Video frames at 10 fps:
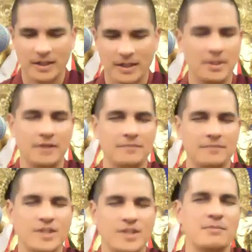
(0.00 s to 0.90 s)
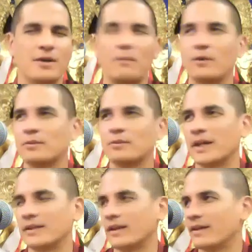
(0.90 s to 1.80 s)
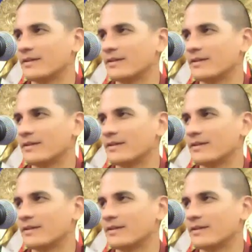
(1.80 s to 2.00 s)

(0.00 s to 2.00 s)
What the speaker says: I mean, it's the merit multiplying day,